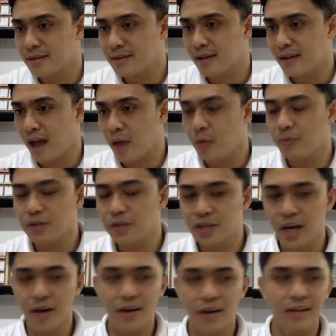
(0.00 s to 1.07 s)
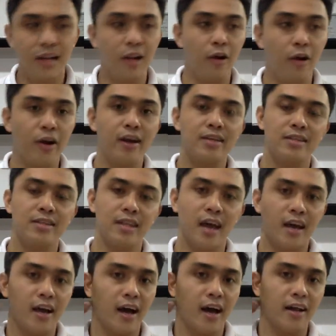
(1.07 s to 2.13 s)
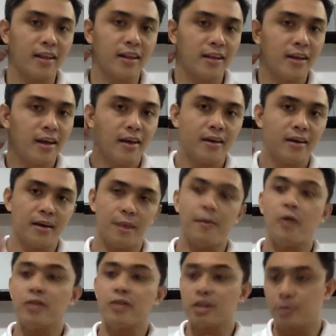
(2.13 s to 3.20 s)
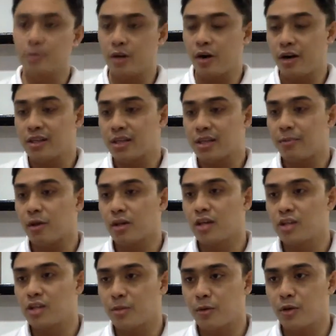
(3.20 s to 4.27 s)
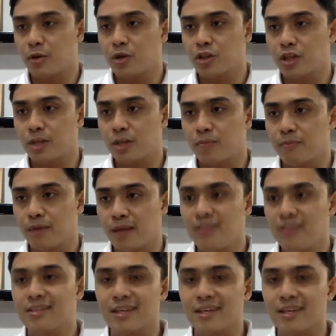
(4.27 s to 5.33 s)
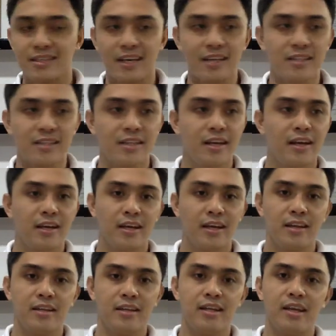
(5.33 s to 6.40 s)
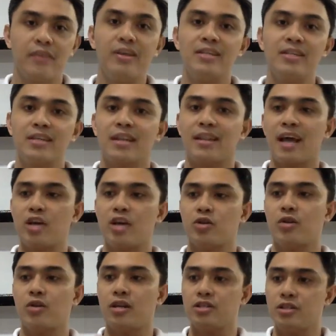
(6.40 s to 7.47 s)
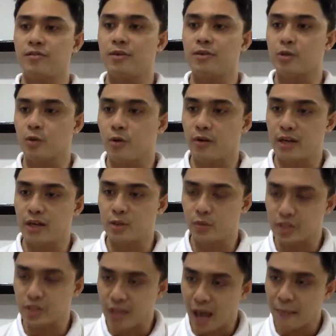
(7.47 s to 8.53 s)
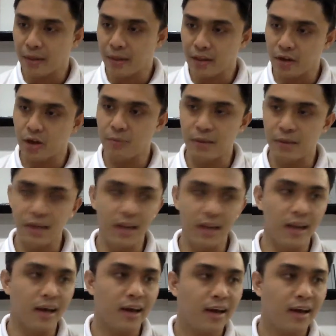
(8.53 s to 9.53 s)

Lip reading: I will be sharing the learnings that I got about and learnings about entrepreneurship and success in the recent National Achievers Congress, which happened here in Manila